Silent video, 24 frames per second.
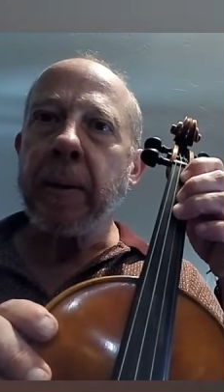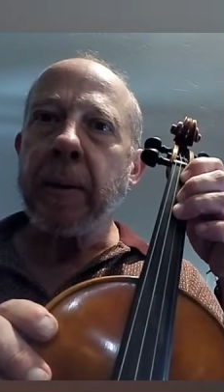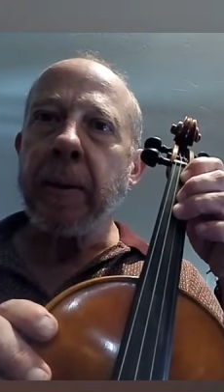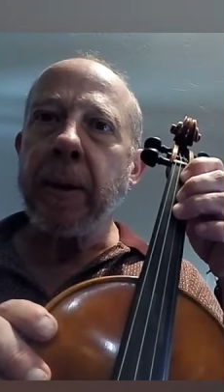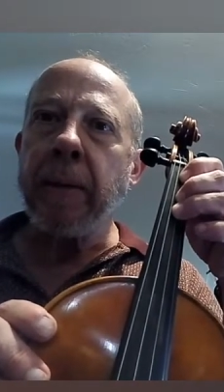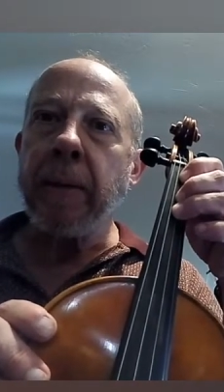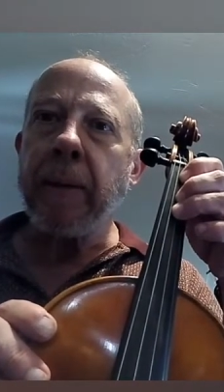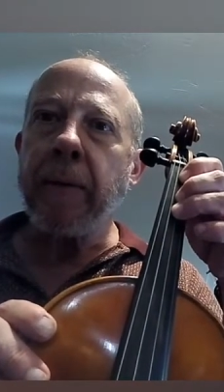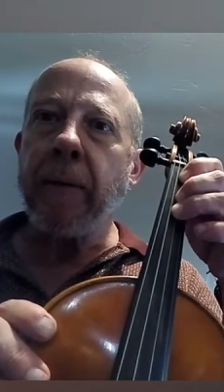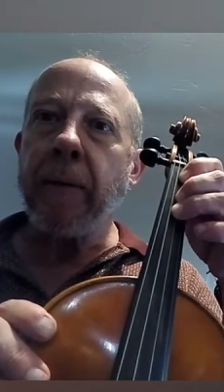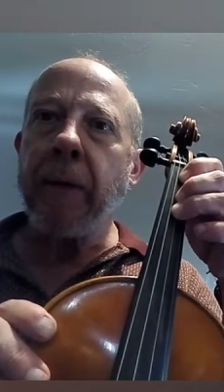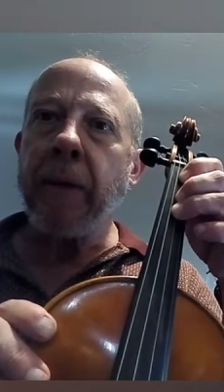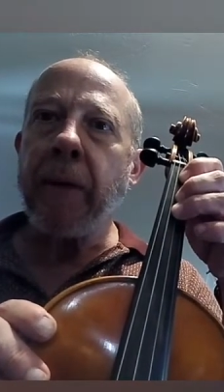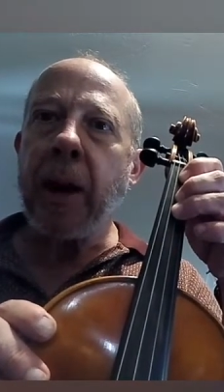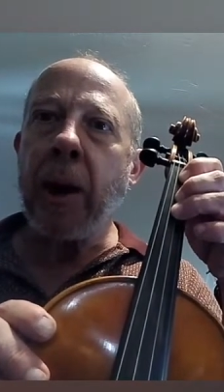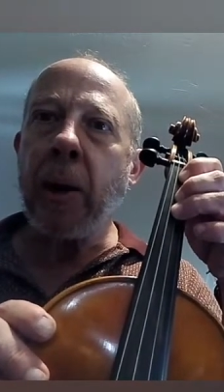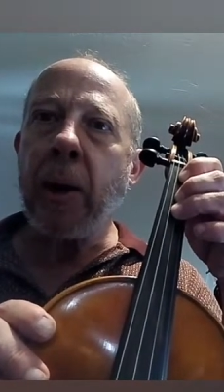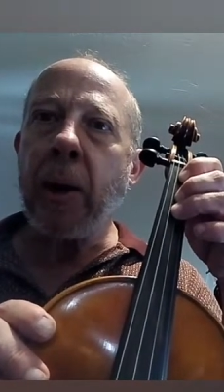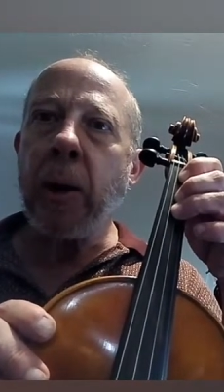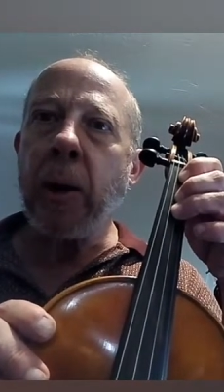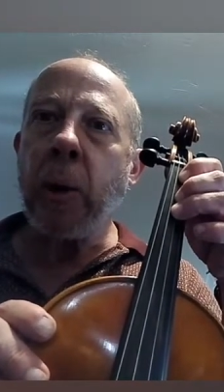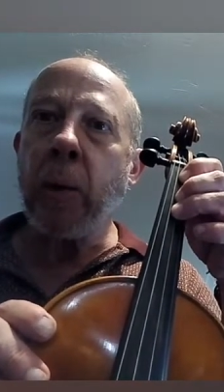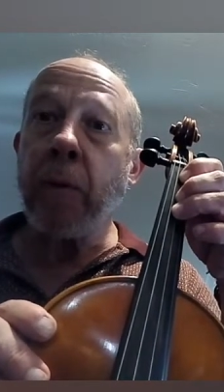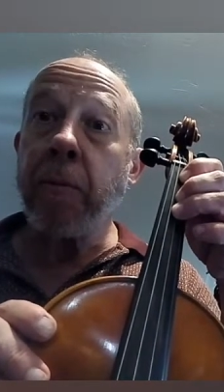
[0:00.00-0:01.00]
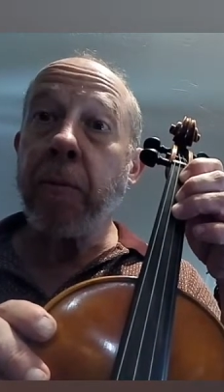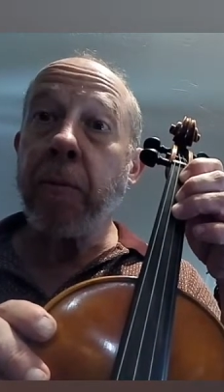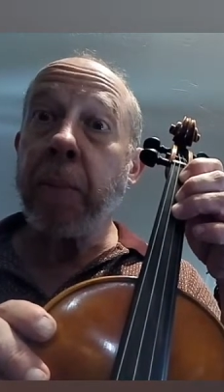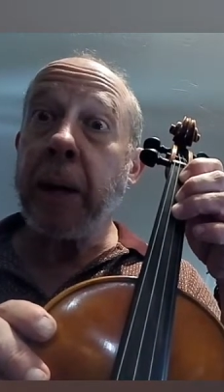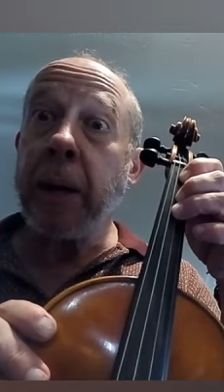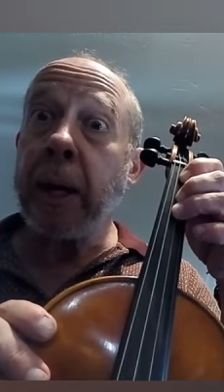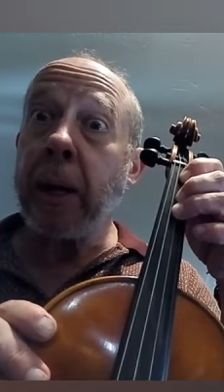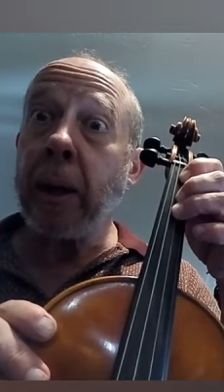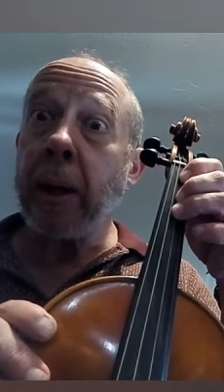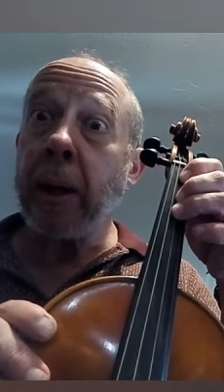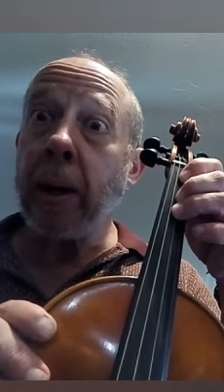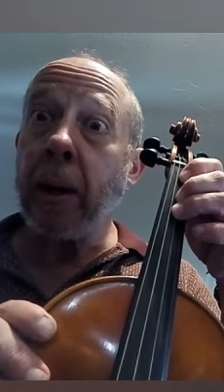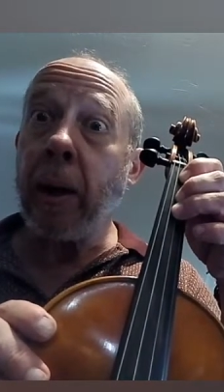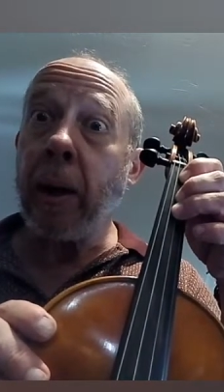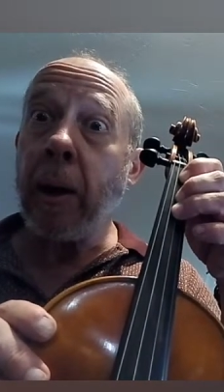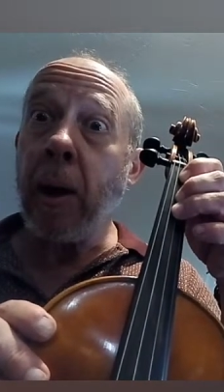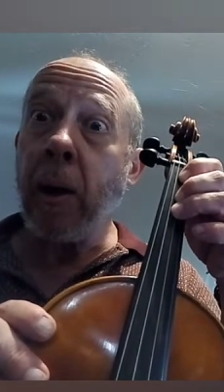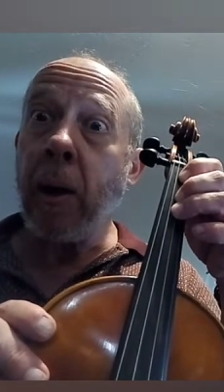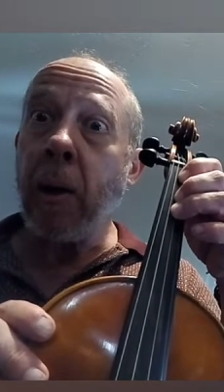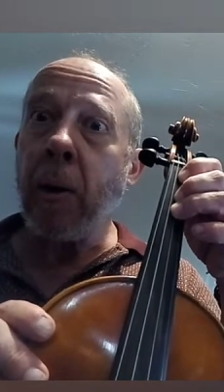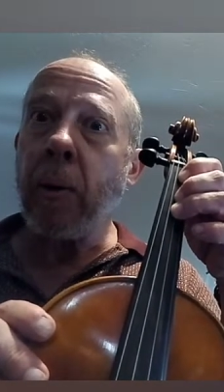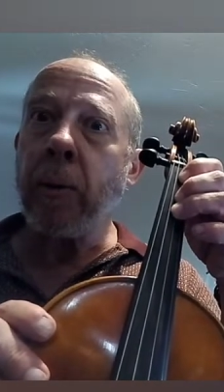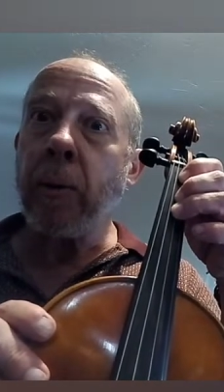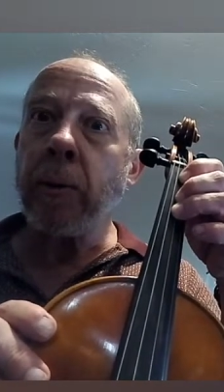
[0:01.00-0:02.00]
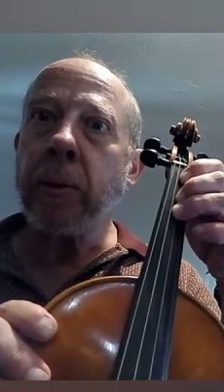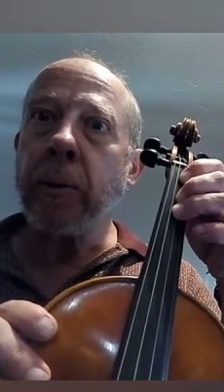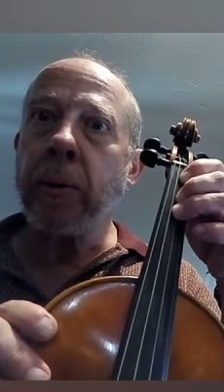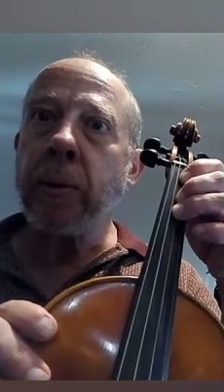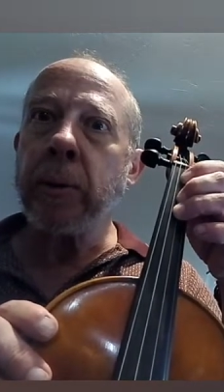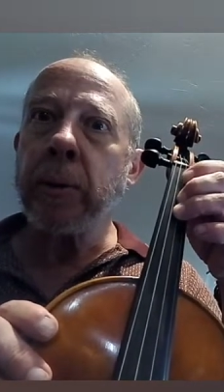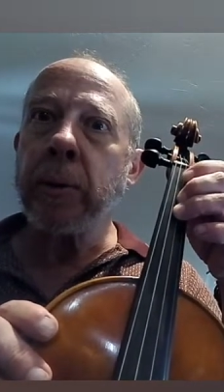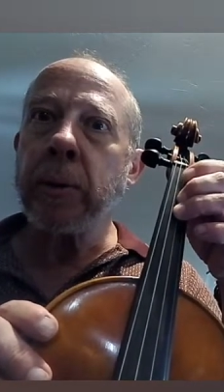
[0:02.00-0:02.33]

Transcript: the value of being alone,